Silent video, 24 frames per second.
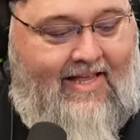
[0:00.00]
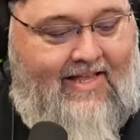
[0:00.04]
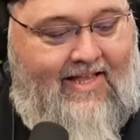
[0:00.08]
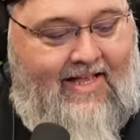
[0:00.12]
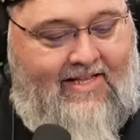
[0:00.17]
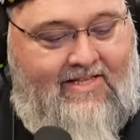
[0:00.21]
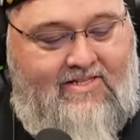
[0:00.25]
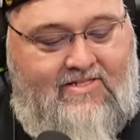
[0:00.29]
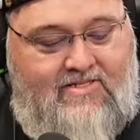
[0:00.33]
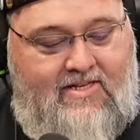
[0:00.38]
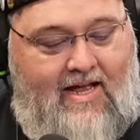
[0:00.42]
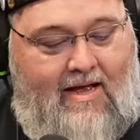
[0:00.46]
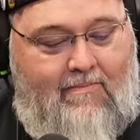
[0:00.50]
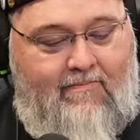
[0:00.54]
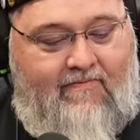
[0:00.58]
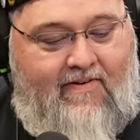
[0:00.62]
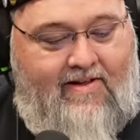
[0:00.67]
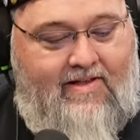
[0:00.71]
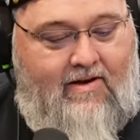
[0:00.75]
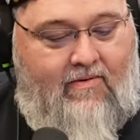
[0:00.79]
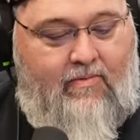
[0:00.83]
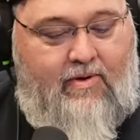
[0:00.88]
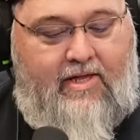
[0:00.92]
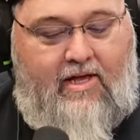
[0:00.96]
it's, I'm
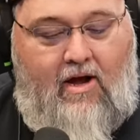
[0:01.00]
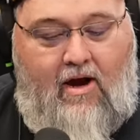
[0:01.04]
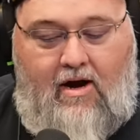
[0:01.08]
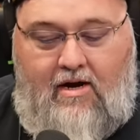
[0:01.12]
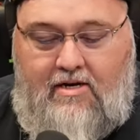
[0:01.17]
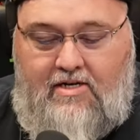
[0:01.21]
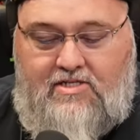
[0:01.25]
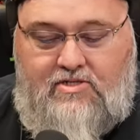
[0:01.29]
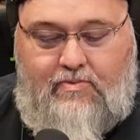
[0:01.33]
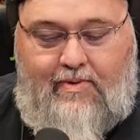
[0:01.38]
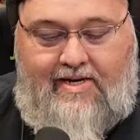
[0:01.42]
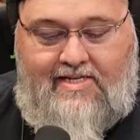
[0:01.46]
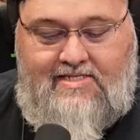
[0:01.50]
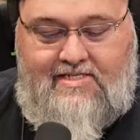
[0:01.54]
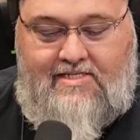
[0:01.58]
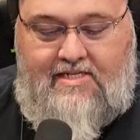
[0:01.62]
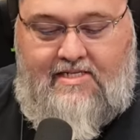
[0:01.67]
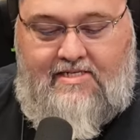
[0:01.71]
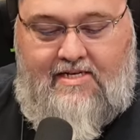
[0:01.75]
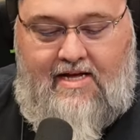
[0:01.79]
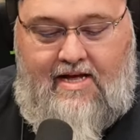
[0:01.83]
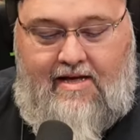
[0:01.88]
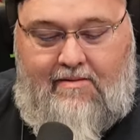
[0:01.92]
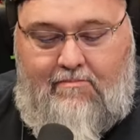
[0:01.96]
finding it really hard to squeeze into
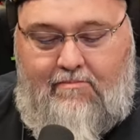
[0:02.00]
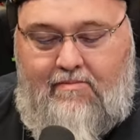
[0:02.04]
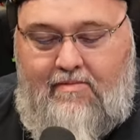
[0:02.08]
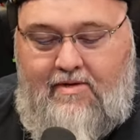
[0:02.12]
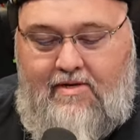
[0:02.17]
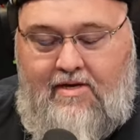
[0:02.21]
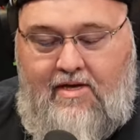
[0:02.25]
time.